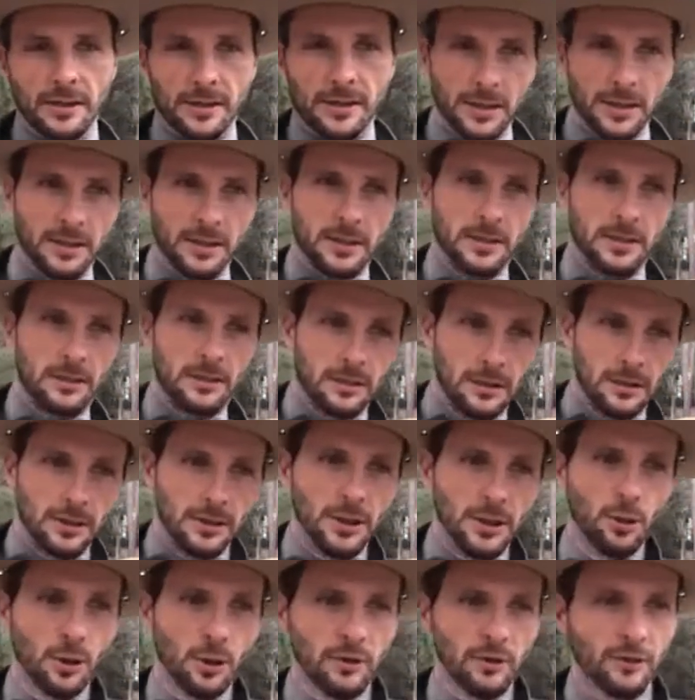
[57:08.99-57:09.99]
It's a
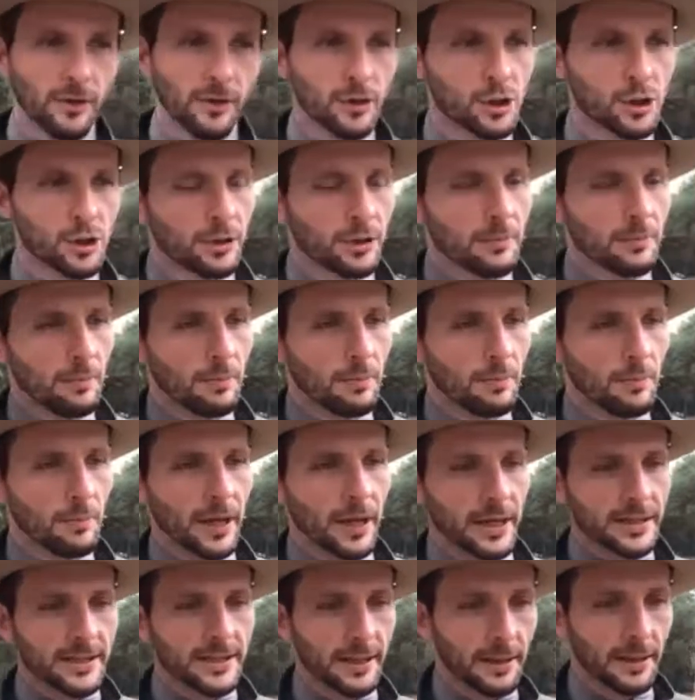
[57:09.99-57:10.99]
newer version,
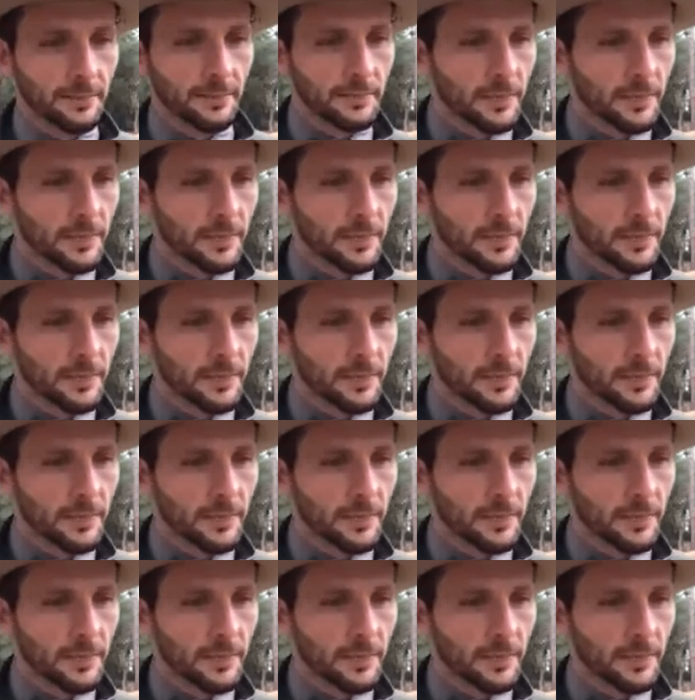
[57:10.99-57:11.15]
but